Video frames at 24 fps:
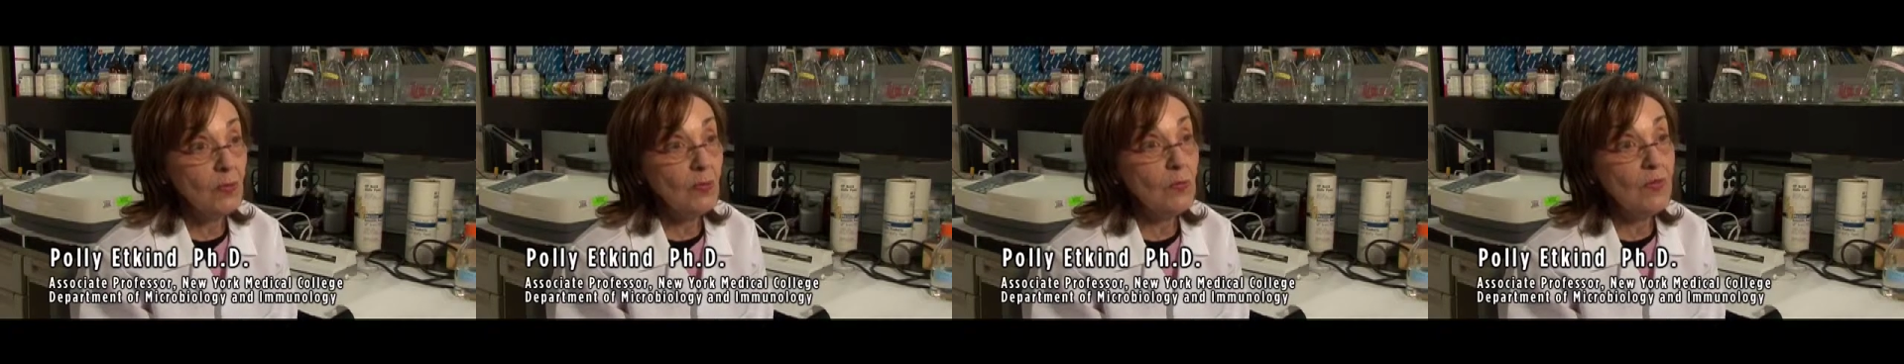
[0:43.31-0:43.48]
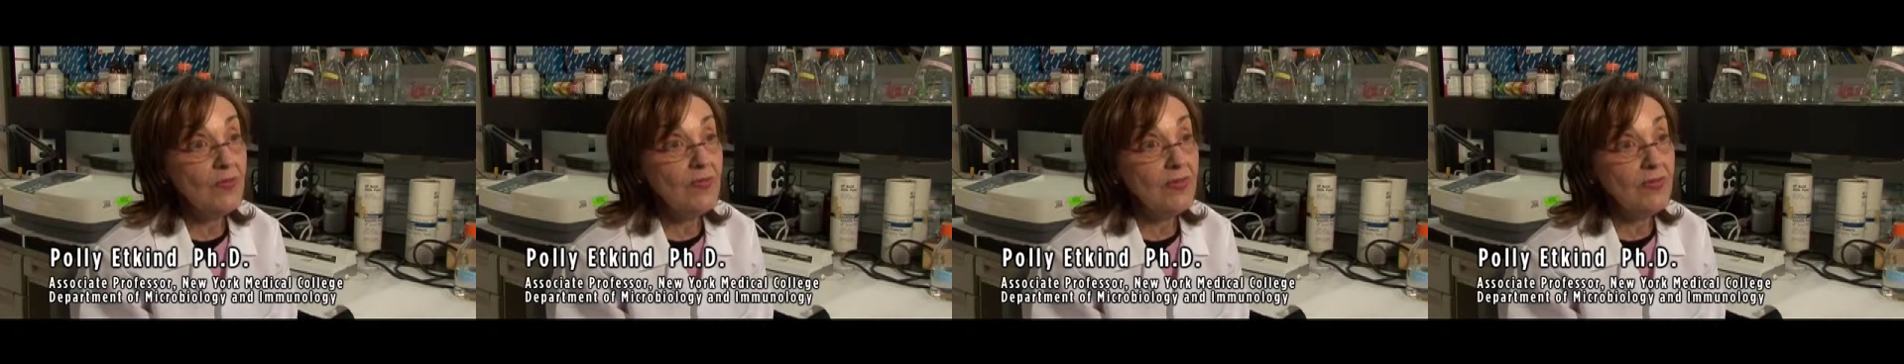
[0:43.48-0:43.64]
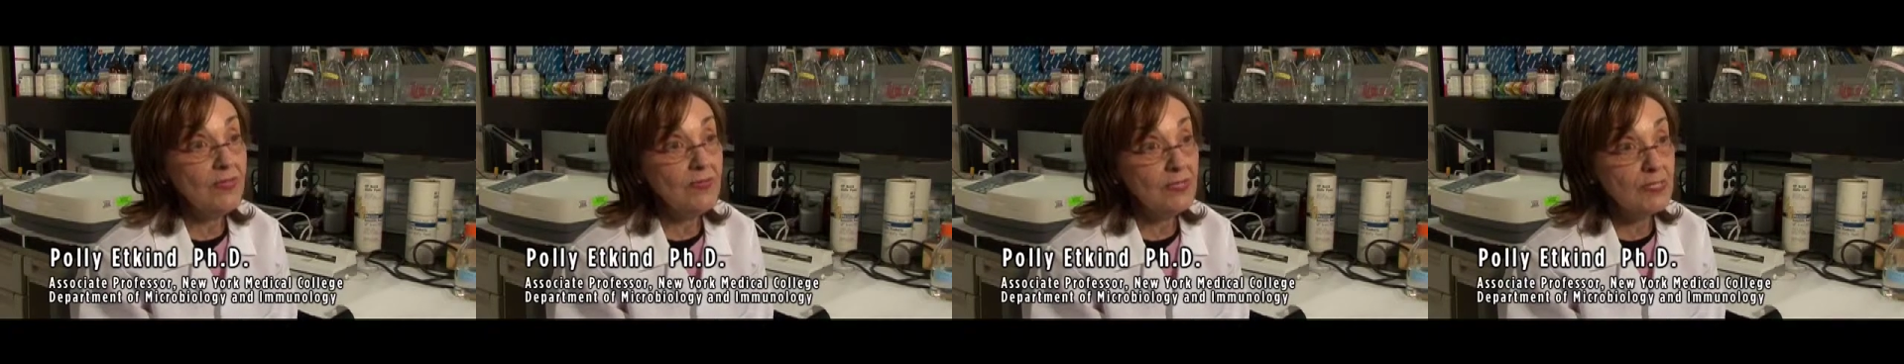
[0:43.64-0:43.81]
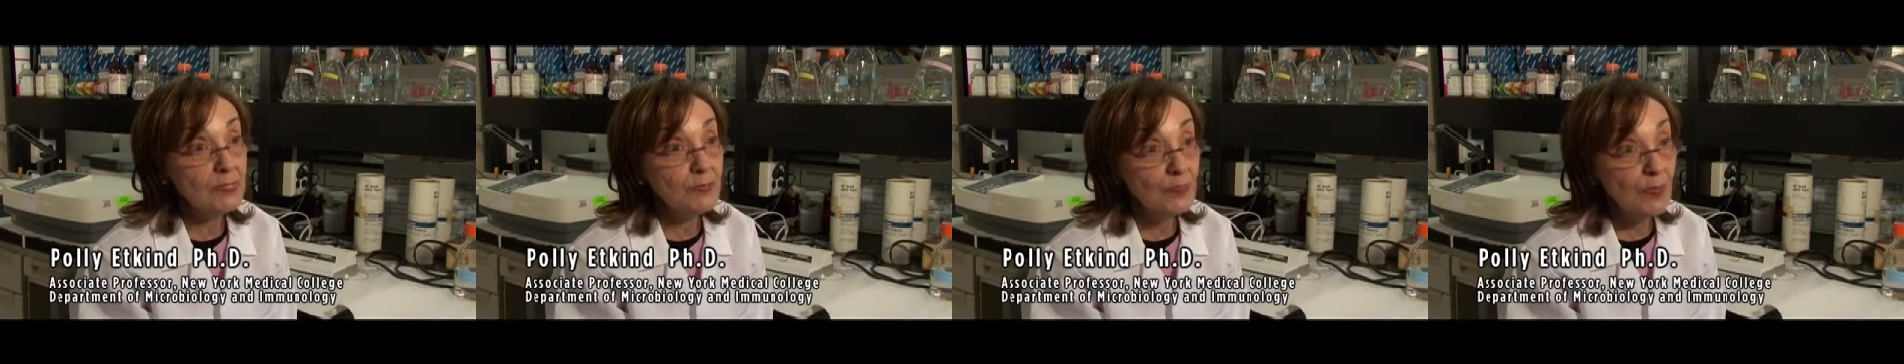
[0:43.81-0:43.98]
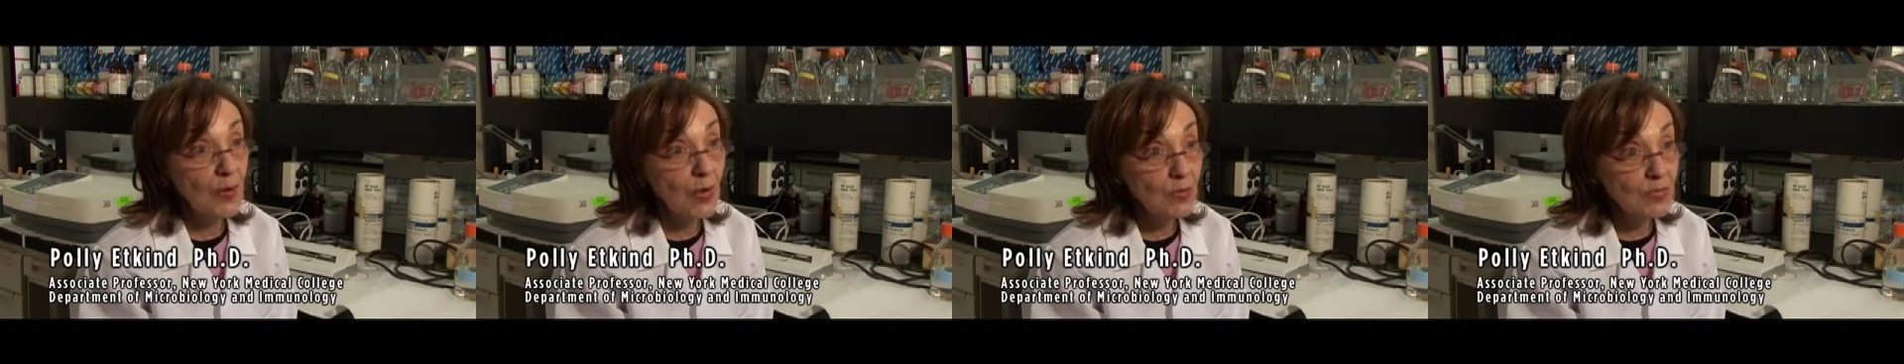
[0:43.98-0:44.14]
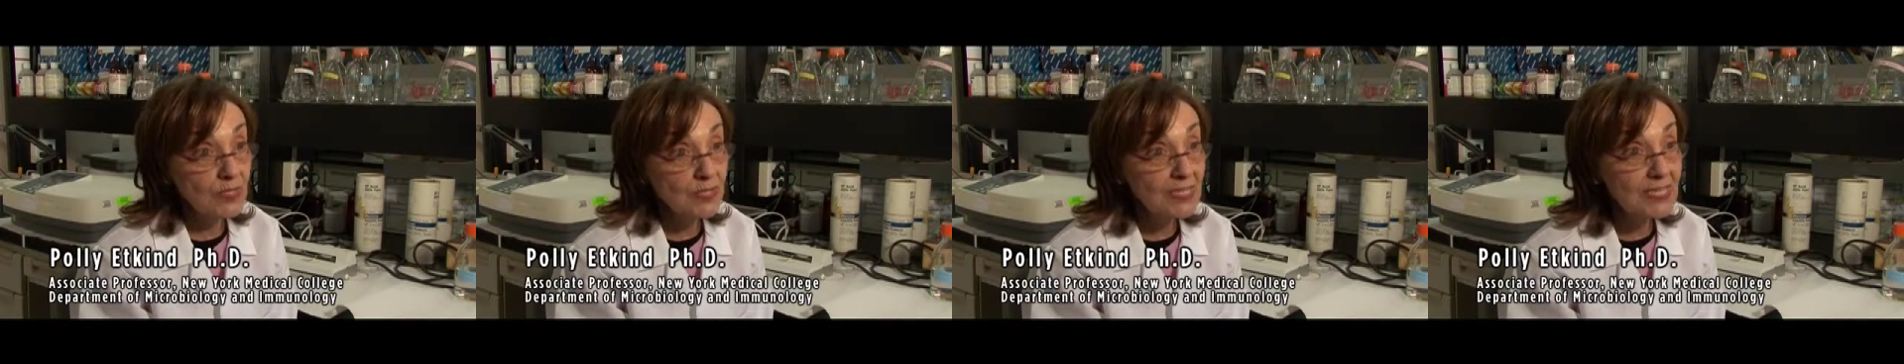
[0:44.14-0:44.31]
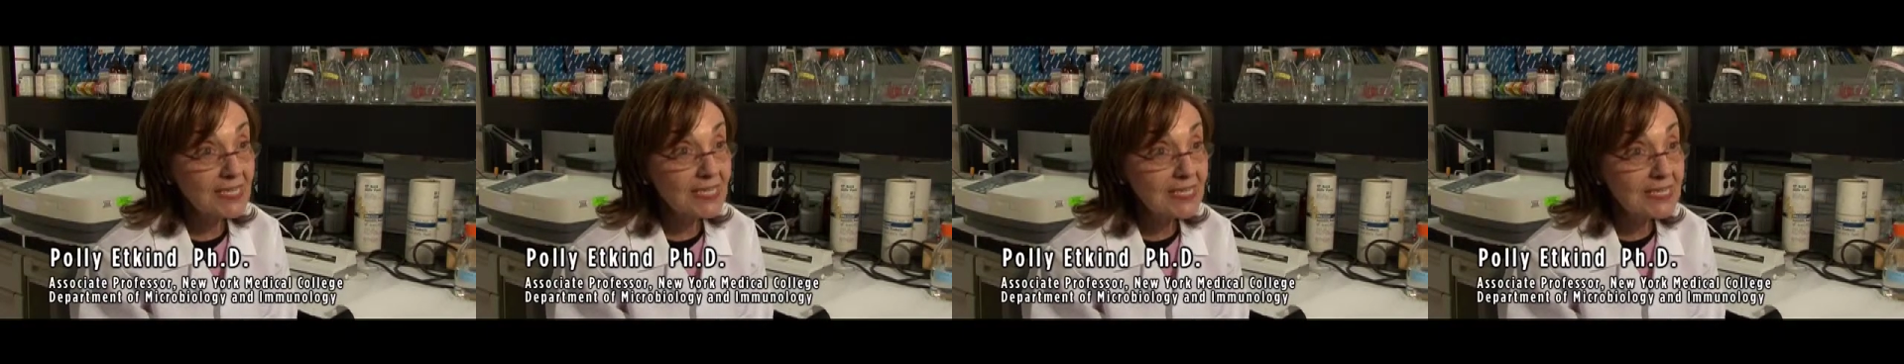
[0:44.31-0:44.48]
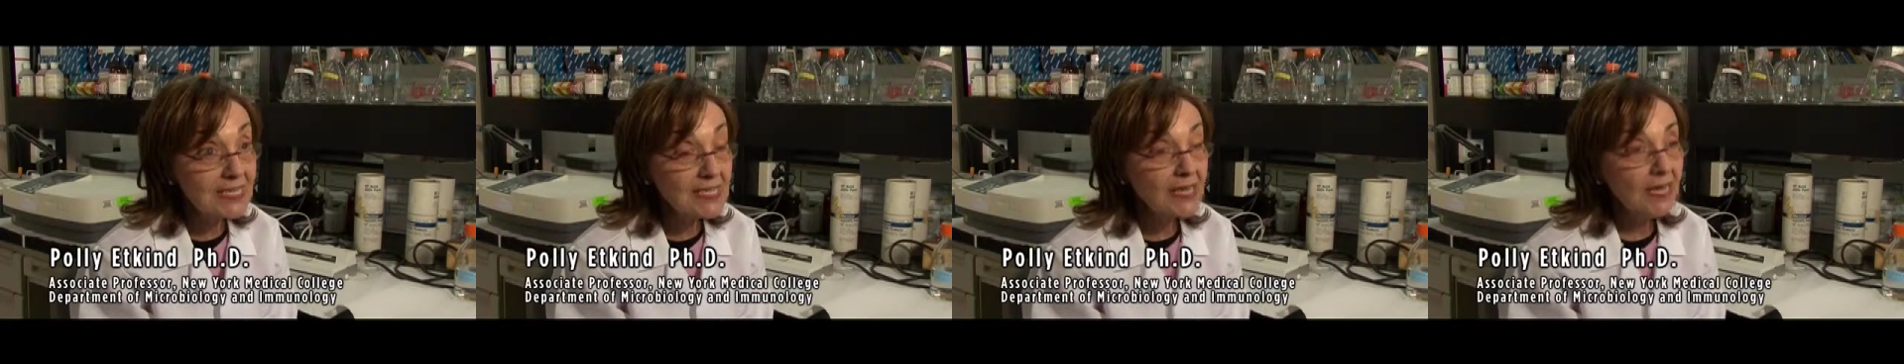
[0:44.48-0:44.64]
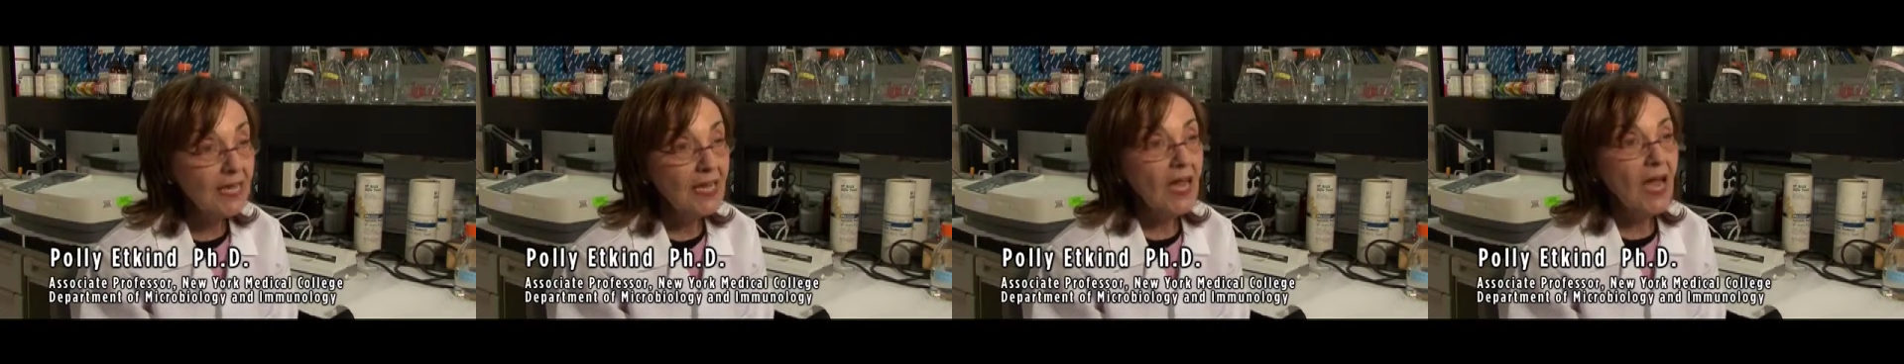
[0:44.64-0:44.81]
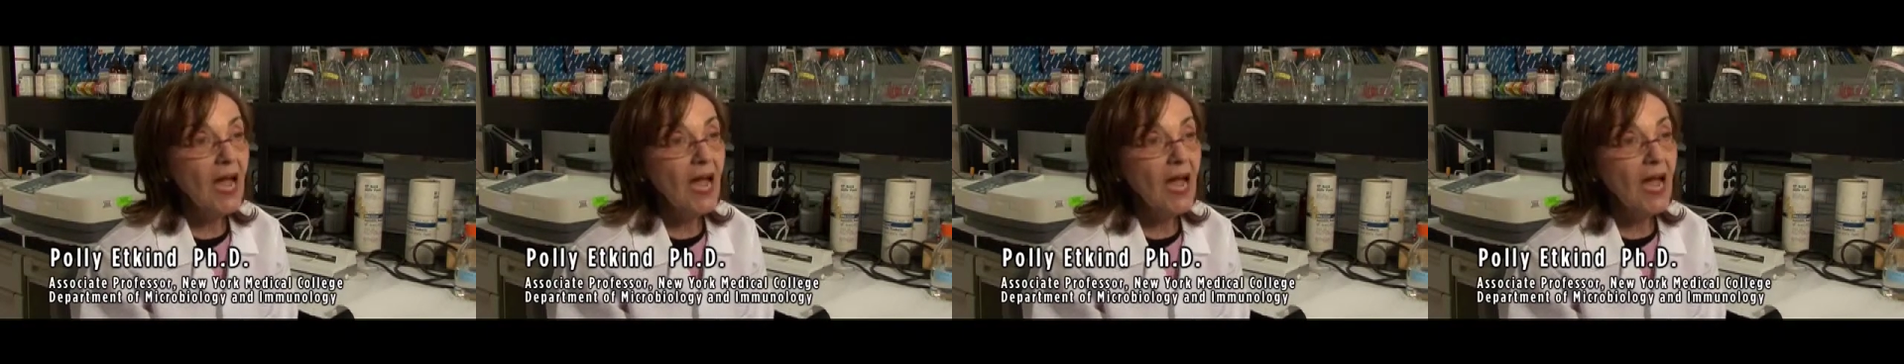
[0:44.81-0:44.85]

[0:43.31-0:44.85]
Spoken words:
within this protein